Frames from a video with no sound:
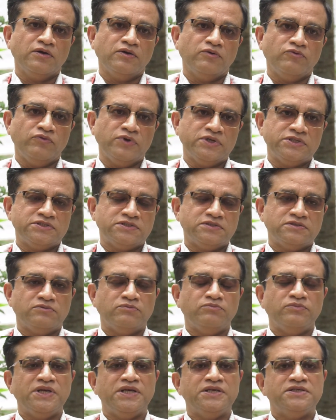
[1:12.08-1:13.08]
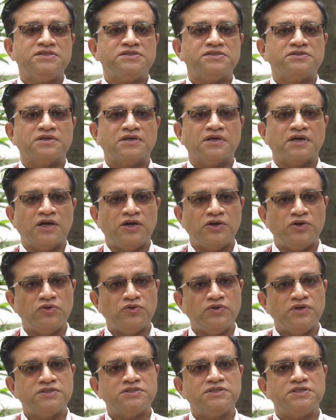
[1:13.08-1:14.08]
which means
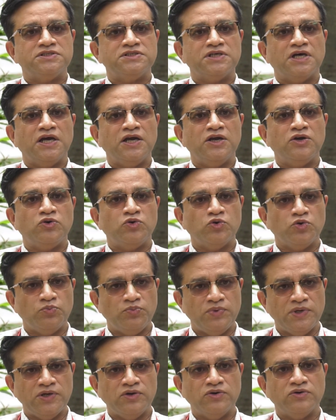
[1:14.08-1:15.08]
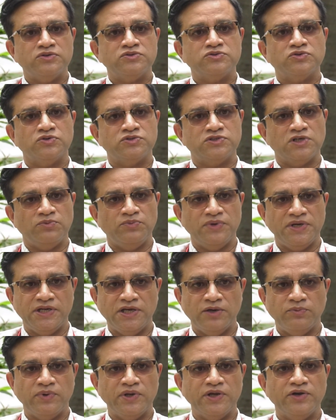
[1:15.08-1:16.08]
continuous desire to be on social
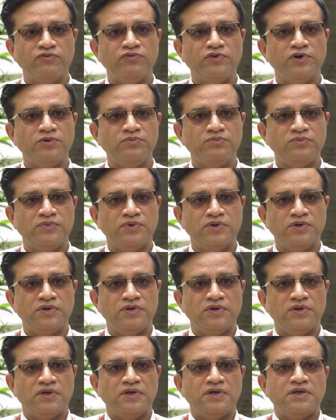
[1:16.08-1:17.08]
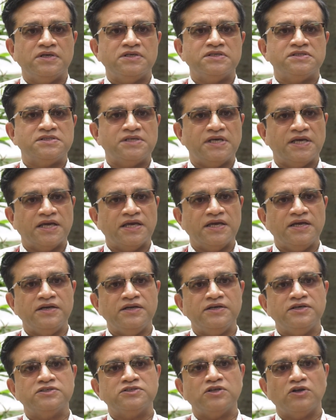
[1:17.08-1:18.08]
media platform. Second
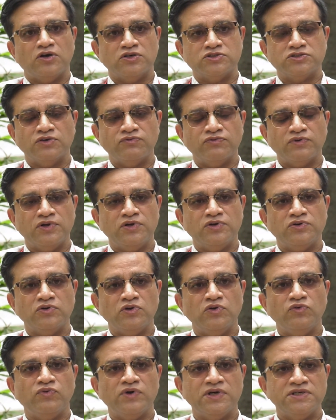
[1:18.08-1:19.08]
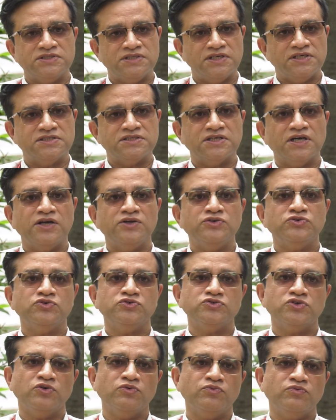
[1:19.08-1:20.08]
is loss of control. Once they start
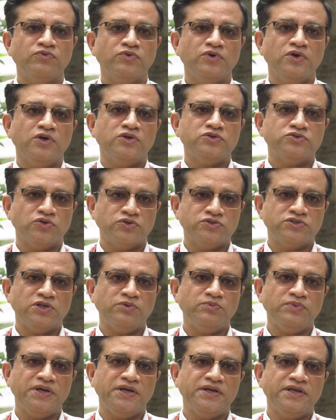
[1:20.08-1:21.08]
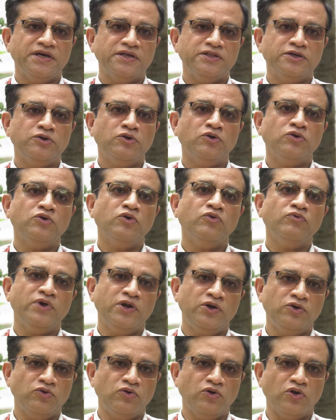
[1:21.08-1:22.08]
use of social media, they don't know
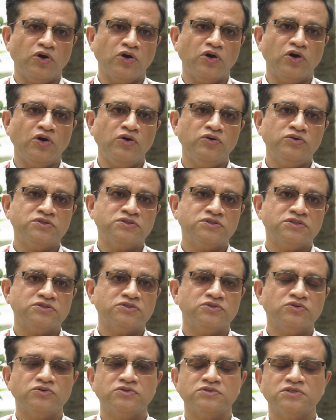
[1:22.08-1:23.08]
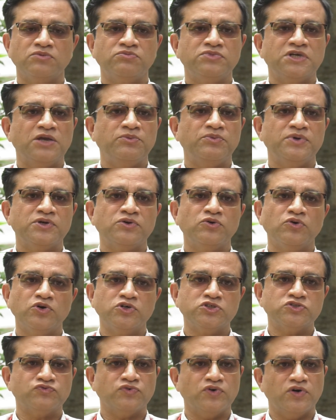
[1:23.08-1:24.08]
when to log out. So sometimes it
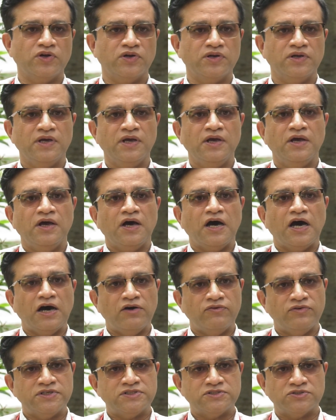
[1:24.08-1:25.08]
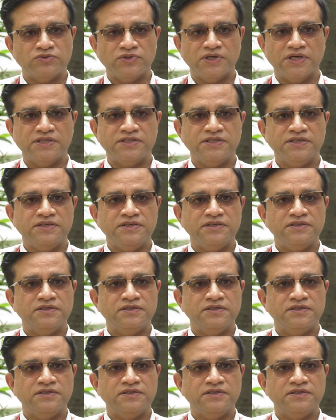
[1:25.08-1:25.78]
goes for hours together.